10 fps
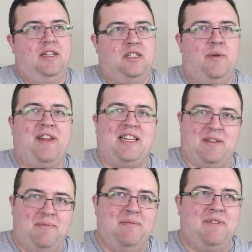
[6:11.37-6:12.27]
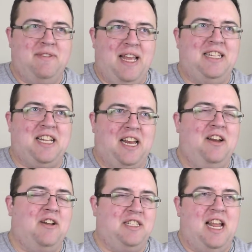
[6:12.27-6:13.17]
So we've got some things that can
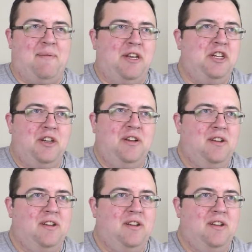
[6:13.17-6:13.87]
cause damage.